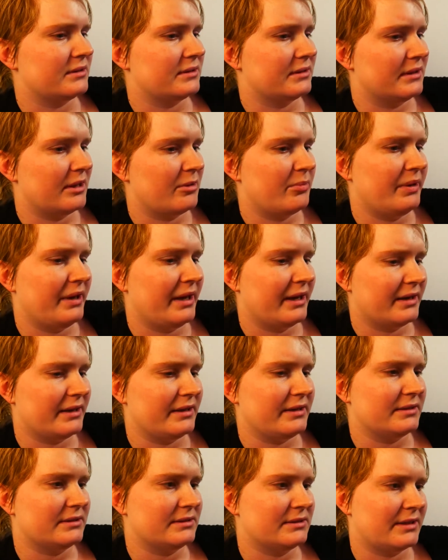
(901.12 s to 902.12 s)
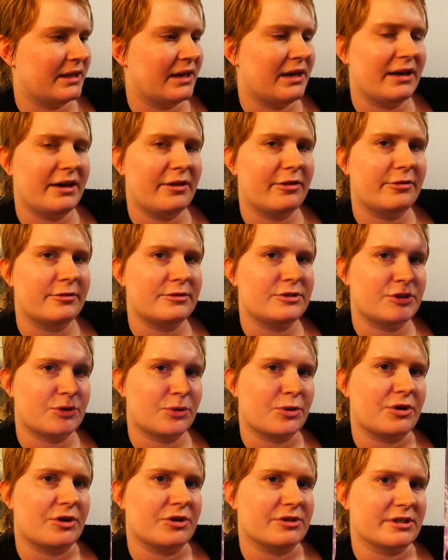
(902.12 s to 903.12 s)
they've been getting steadily
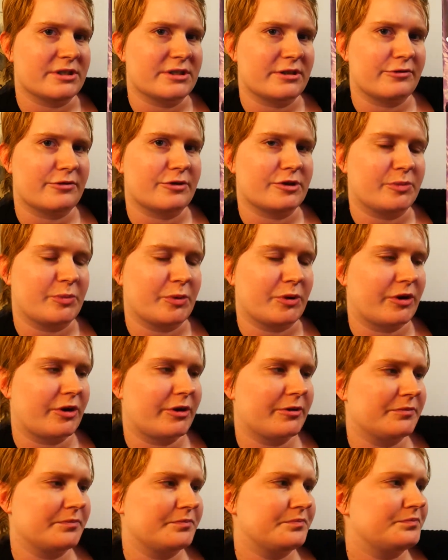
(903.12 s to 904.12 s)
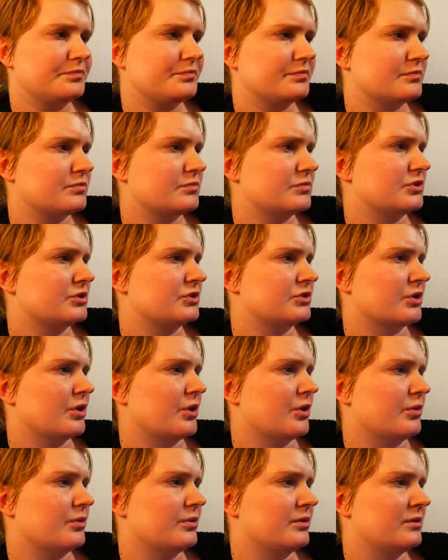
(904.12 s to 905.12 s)
shorter since the first book,
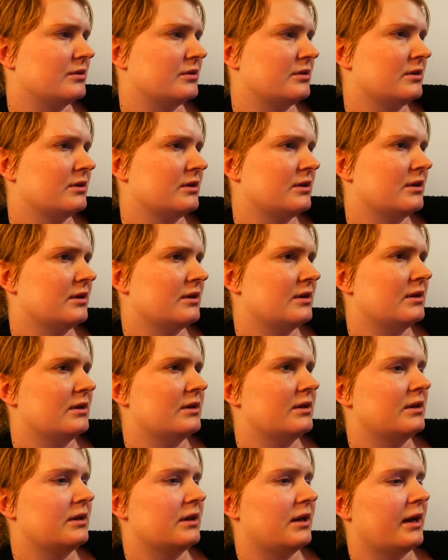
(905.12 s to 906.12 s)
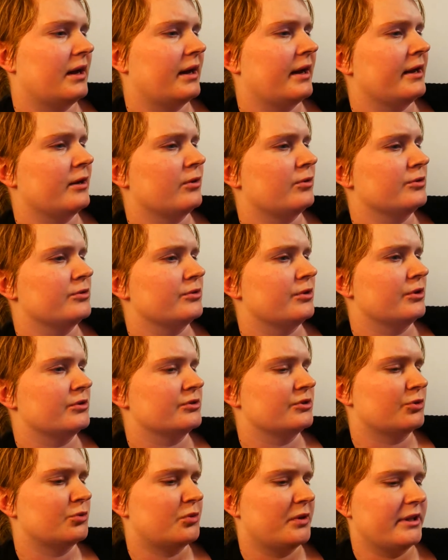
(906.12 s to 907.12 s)
so I
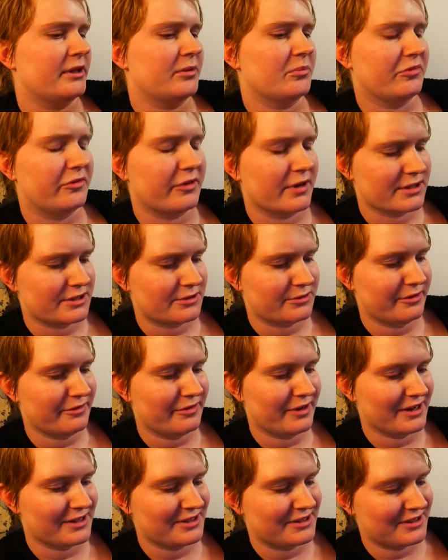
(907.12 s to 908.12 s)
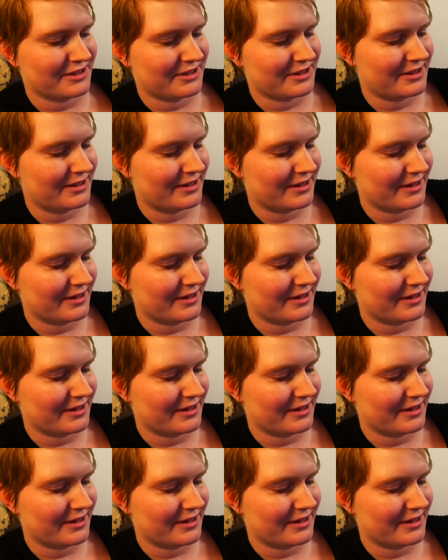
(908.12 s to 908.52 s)
also read them faster and faster.